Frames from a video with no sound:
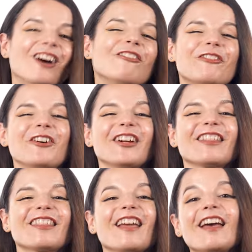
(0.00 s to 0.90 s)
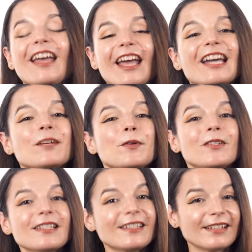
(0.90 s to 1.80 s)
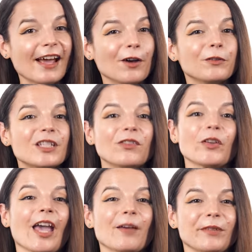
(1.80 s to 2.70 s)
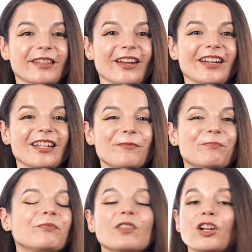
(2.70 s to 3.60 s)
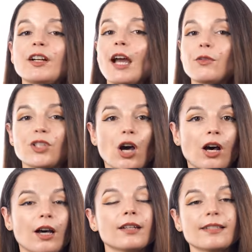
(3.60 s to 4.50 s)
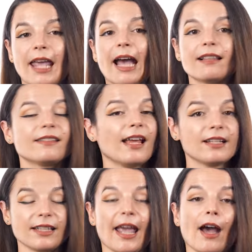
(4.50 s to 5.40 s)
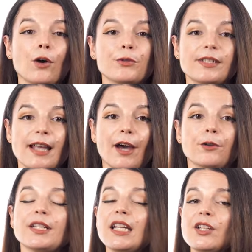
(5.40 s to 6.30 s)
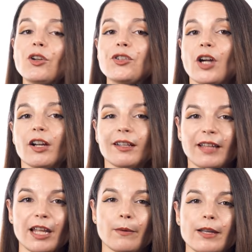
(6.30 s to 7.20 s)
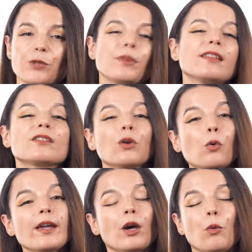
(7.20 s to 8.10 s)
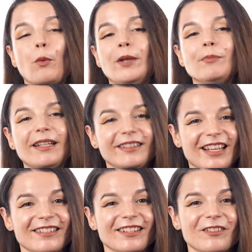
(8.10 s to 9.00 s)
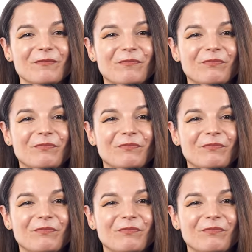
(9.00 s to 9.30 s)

Fourth, animal sounds vocabulary. Learn how dogs, cats, and cows sound in your target language with this quick 1-minute lesson.